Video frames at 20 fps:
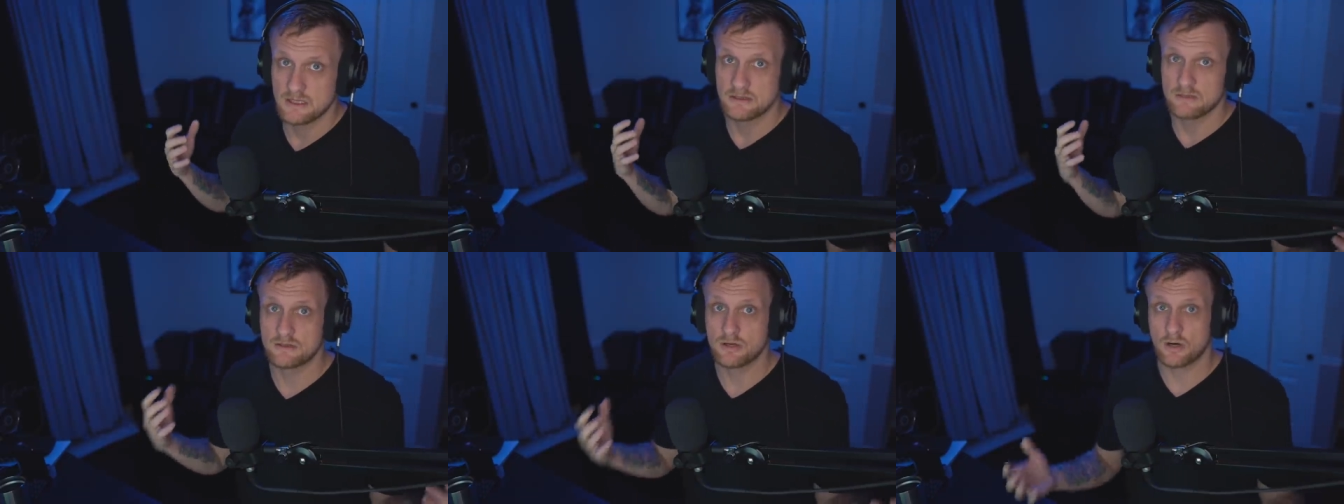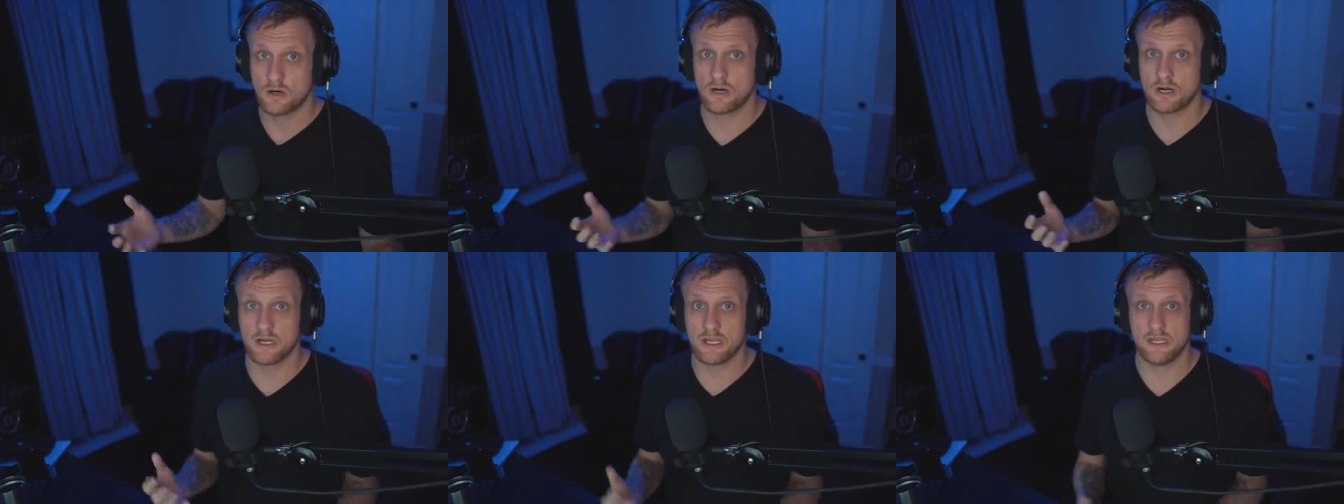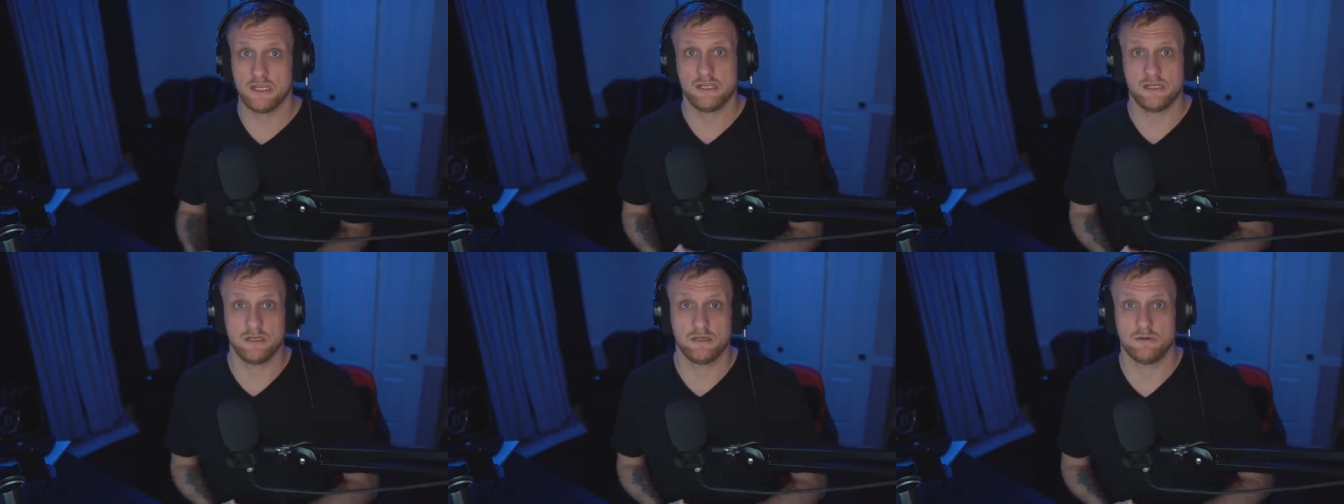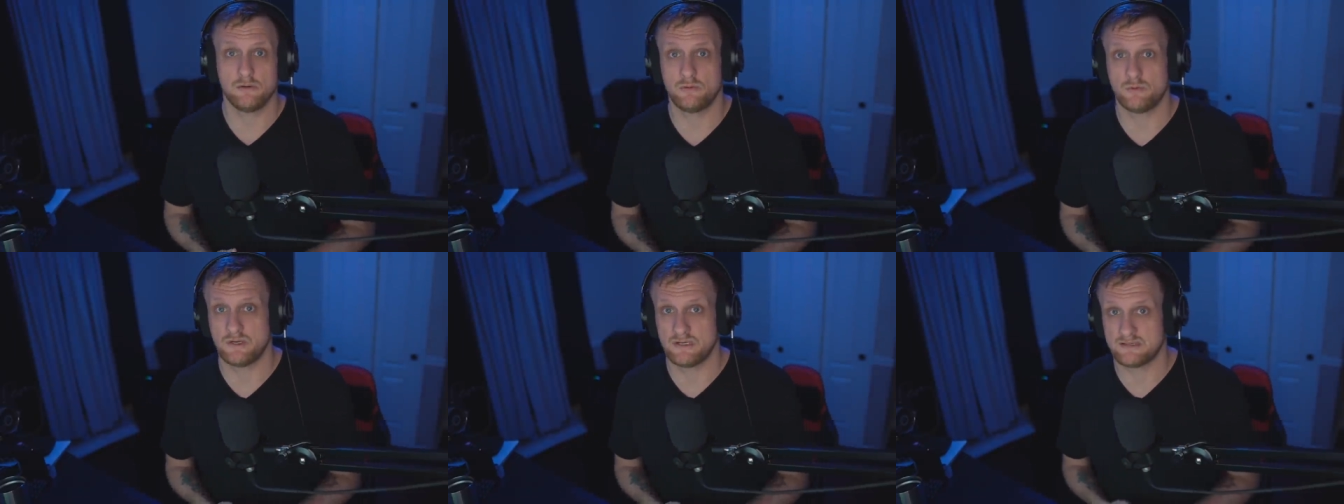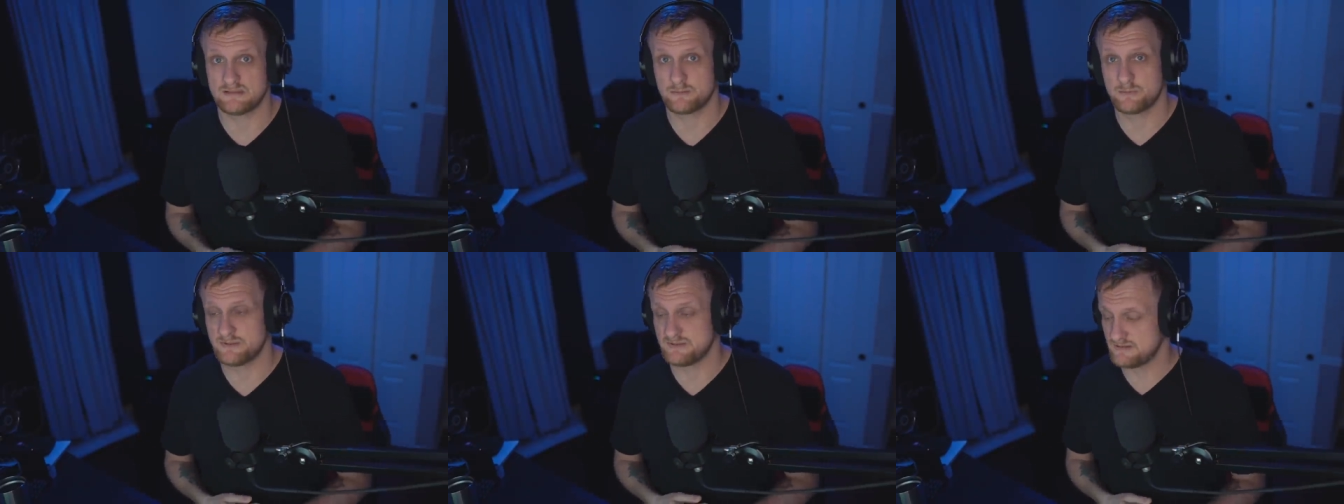target you with
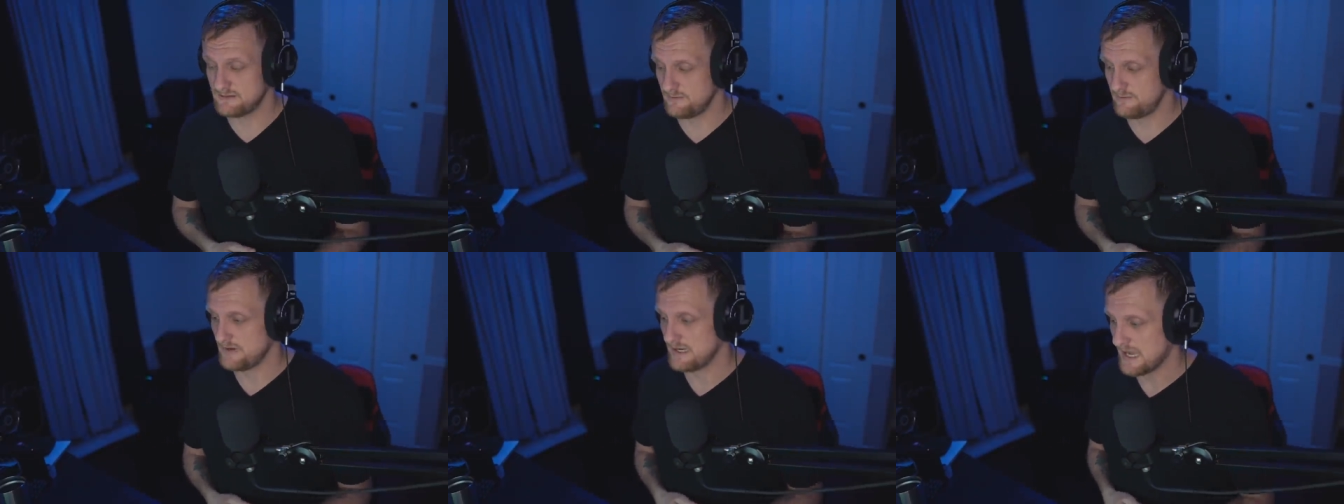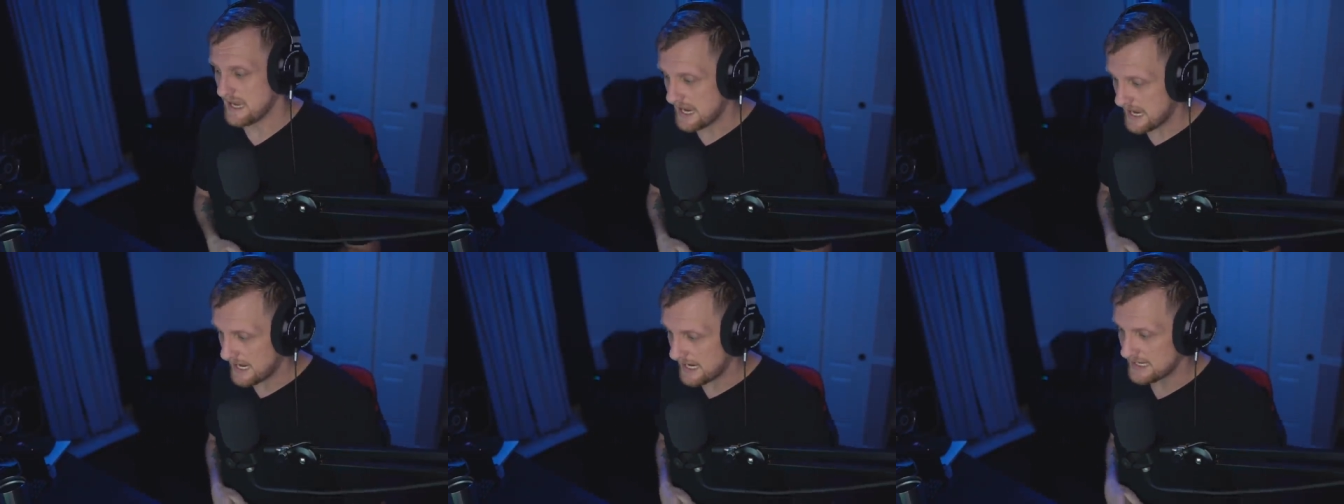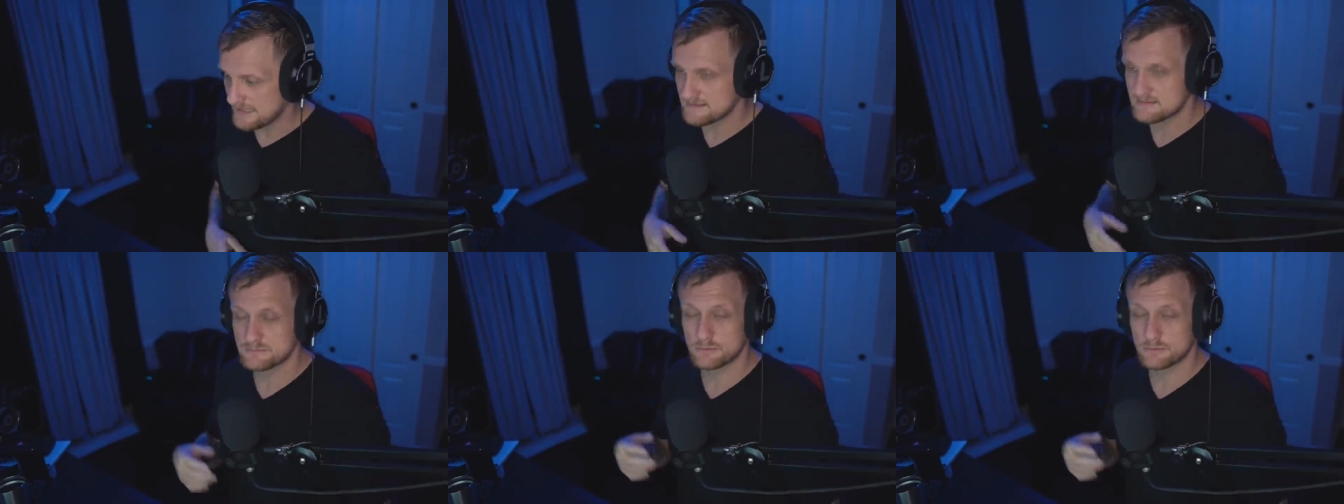specific ads,